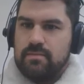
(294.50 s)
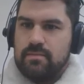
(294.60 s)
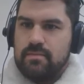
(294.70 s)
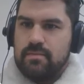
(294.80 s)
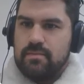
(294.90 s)

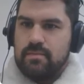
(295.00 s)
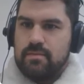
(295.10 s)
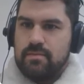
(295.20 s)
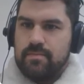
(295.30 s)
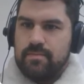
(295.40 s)

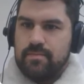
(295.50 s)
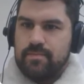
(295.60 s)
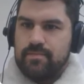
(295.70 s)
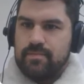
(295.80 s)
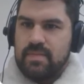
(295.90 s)

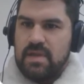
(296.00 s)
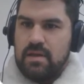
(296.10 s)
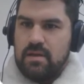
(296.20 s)
No one is speaking in this clip.